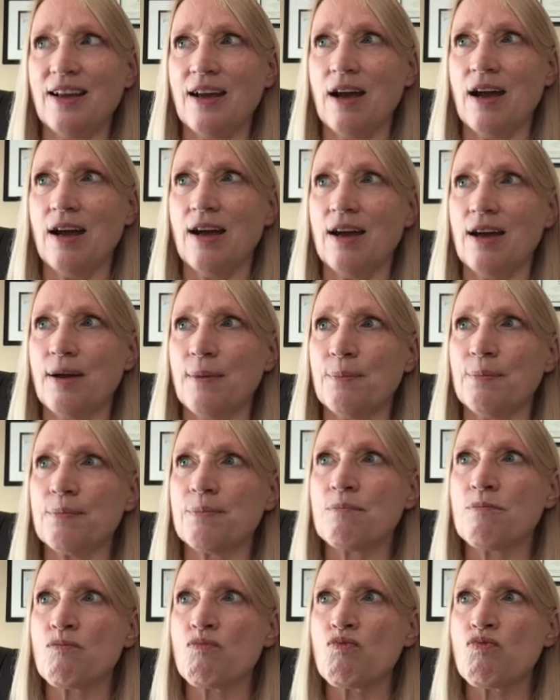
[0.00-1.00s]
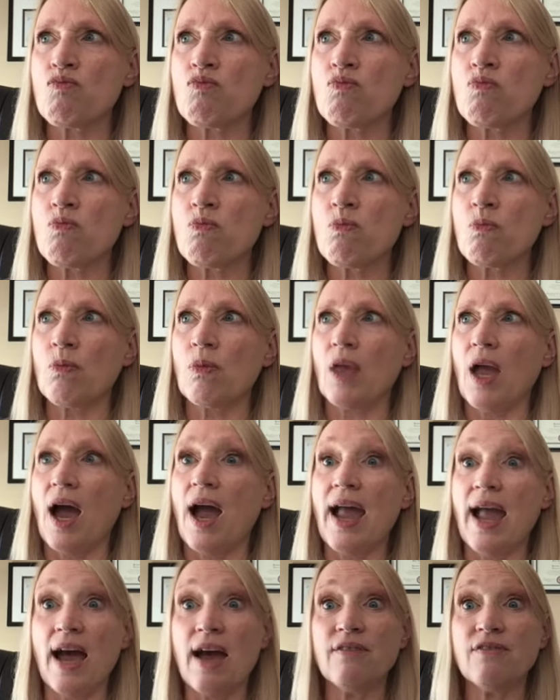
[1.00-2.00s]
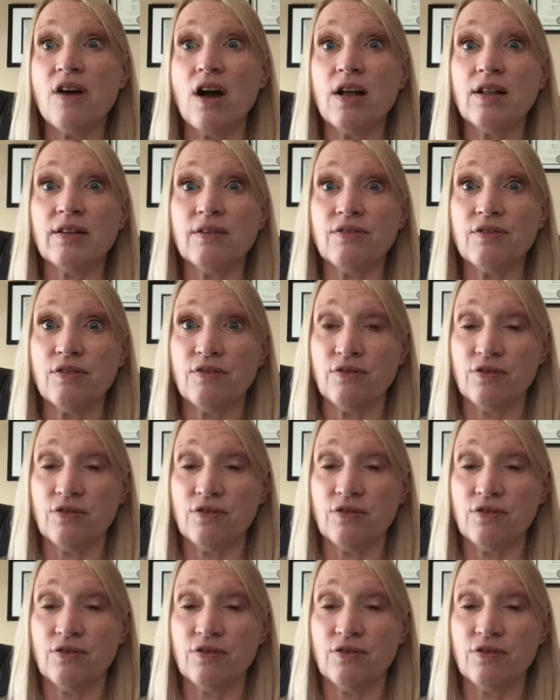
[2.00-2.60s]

I have all of the